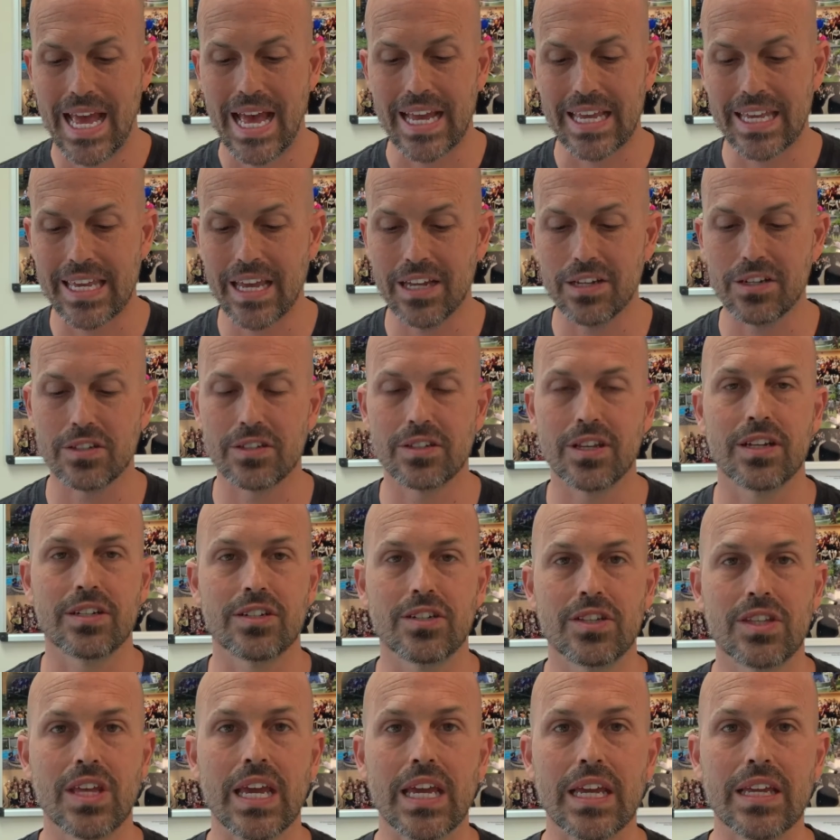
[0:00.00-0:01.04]
Against
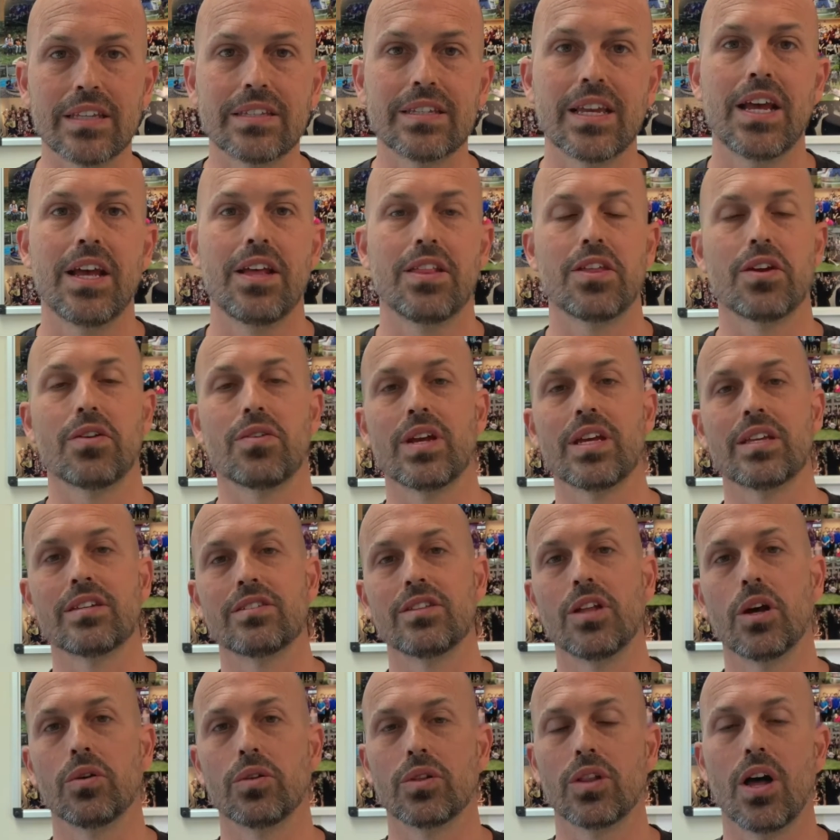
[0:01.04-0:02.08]
such things there
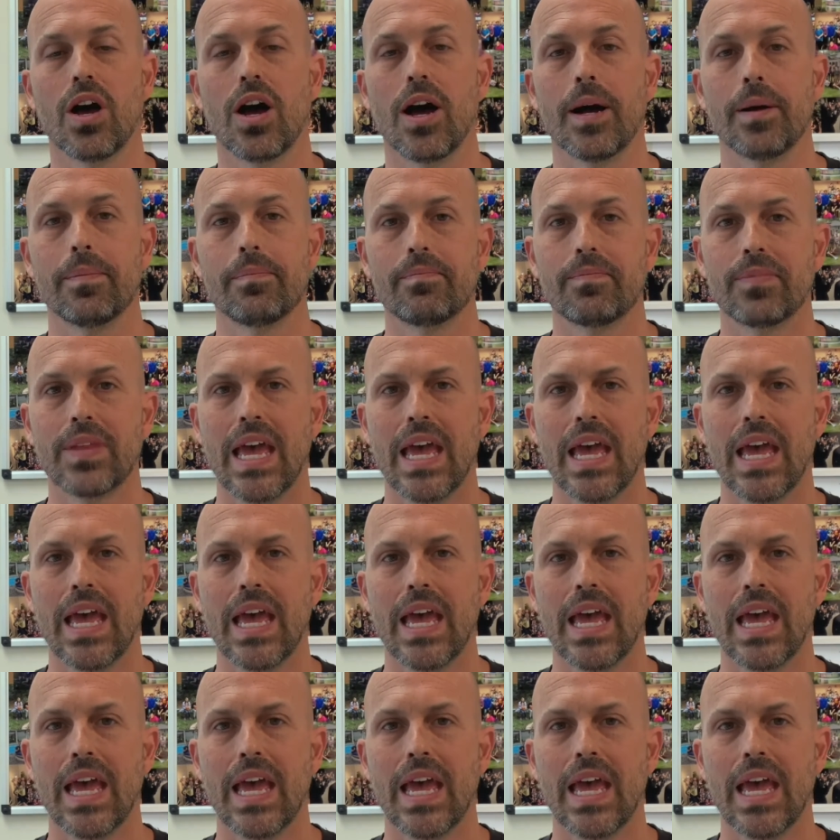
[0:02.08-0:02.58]
is no law.